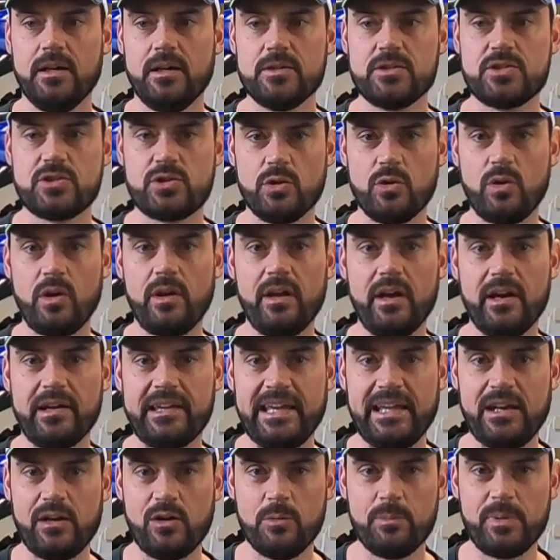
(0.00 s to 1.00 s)
surely I
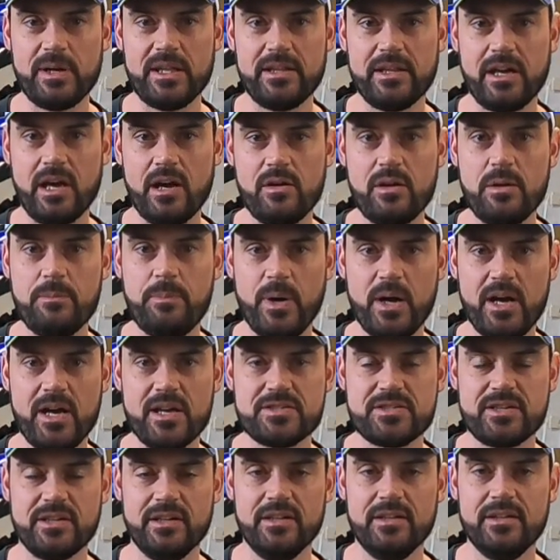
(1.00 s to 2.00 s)
cannot be the only
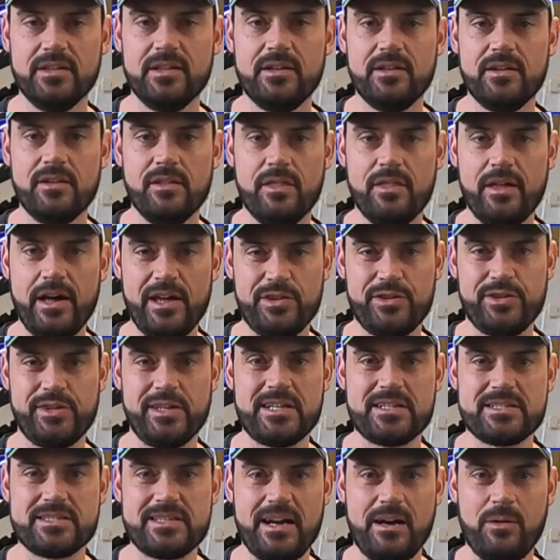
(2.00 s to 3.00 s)
person that
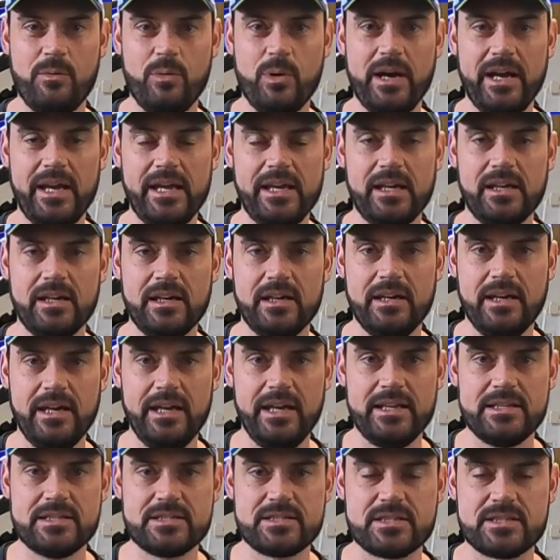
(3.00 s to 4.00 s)
thinks that way.
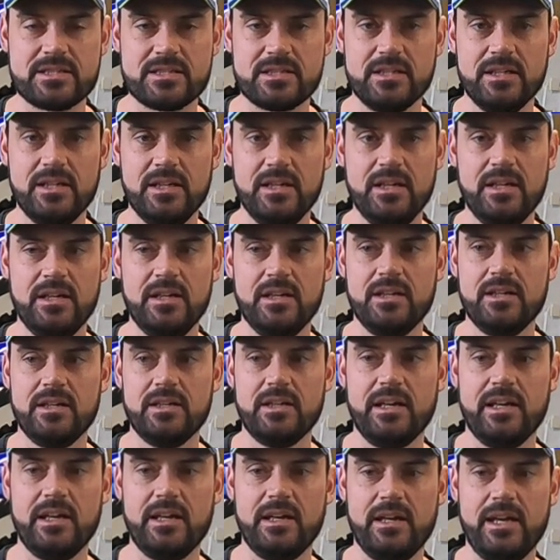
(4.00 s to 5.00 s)
It's
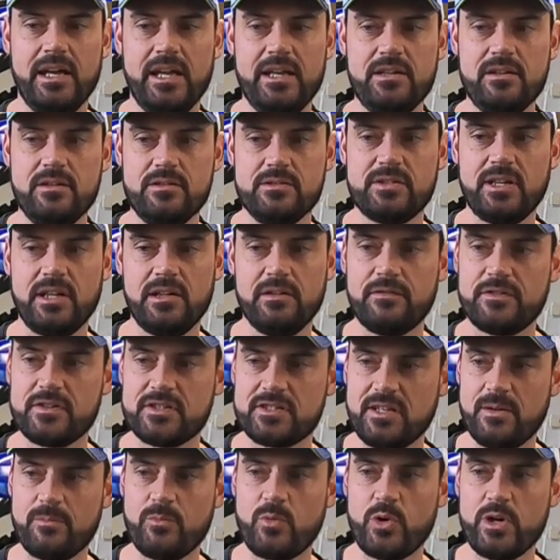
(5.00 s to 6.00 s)
in New Zealand, for
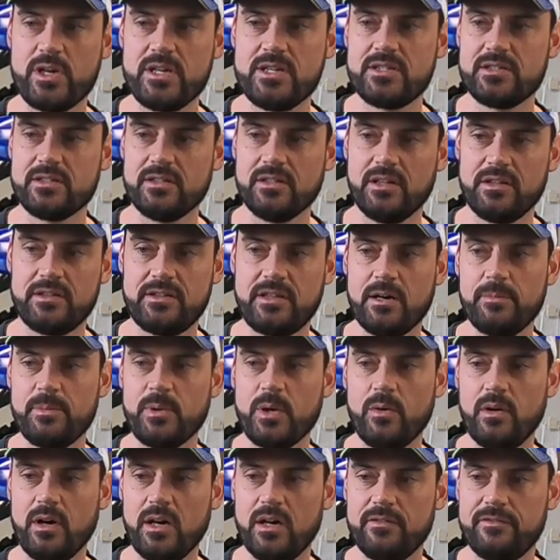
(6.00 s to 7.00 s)
some reason, the
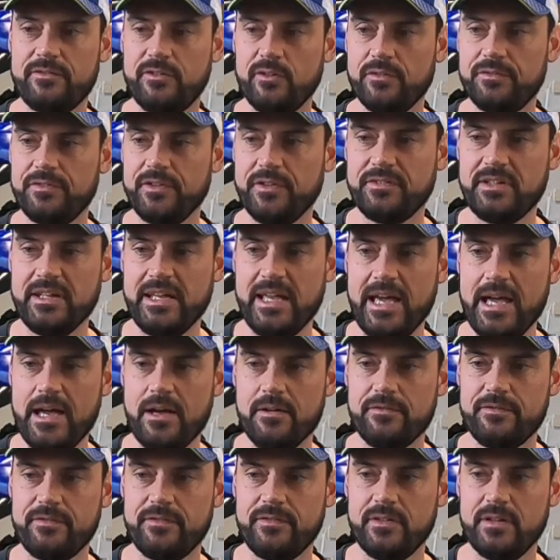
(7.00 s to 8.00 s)

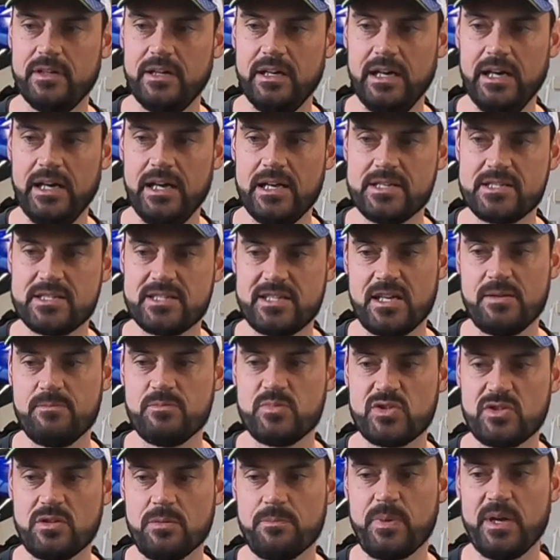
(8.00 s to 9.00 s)
WR450F
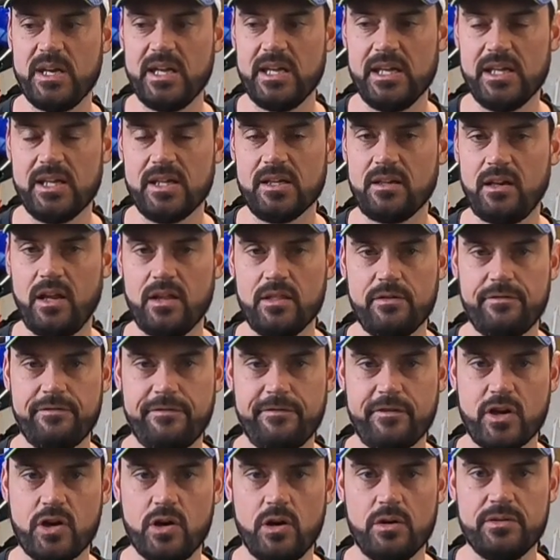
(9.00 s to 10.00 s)
seems to be like the
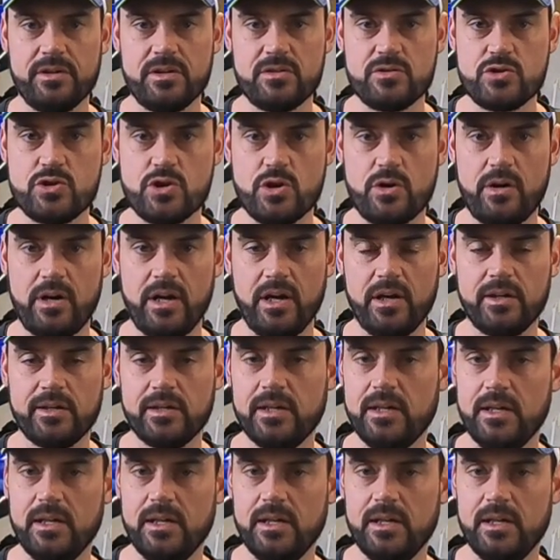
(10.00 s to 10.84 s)
forgotten Enduro.